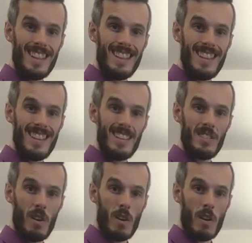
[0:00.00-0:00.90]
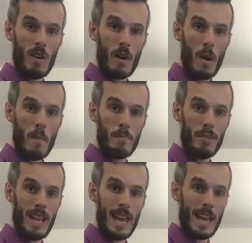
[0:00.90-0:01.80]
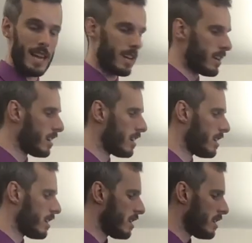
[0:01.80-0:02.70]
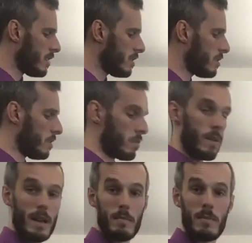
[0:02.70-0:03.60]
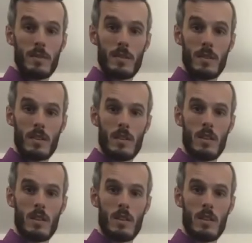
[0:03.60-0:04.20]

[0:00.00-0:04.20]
these are blank to the ribs.